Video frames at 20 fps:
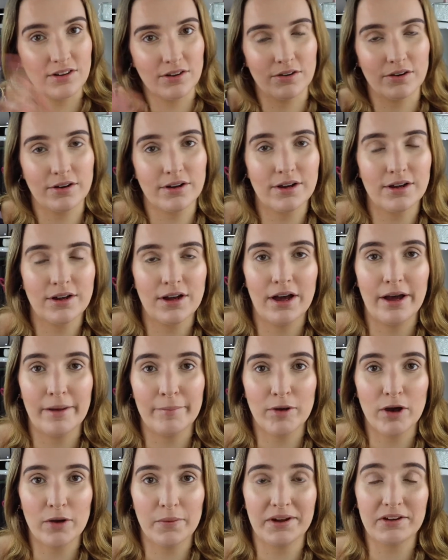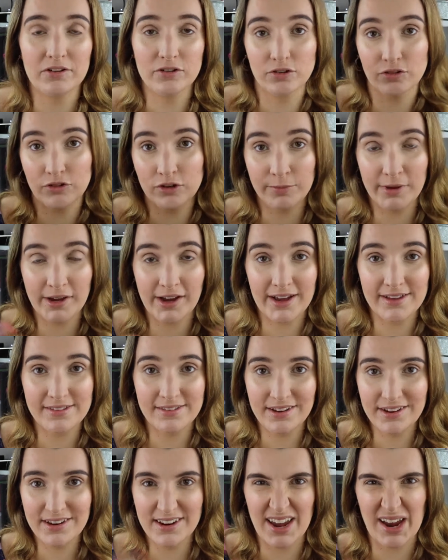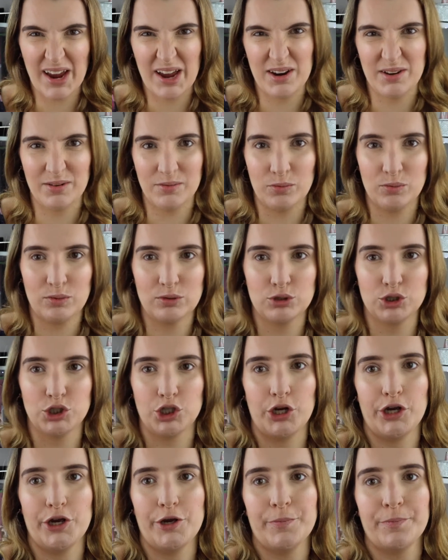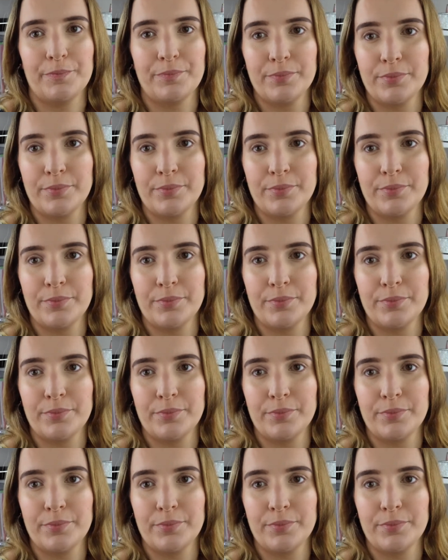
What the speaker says: look, I'm going to zoom you guys in and we'll show you.